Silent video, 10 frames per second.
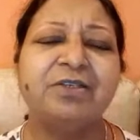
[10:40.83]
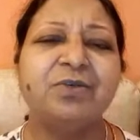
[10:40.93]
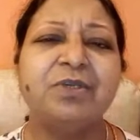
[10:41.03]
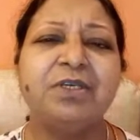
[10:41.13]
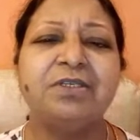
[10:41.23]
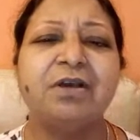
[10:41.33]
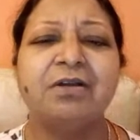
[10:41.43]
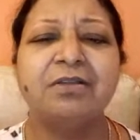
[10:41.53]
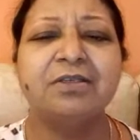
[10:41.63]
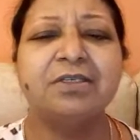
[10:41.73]
So these are
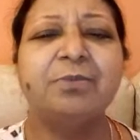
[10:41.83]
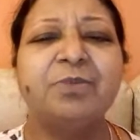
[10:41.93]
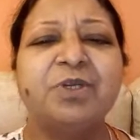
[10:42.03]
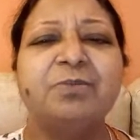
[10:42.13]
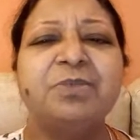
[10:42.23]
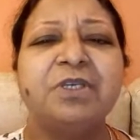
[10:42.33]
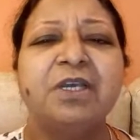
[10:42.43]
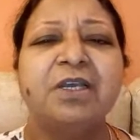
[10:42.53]
the symptoms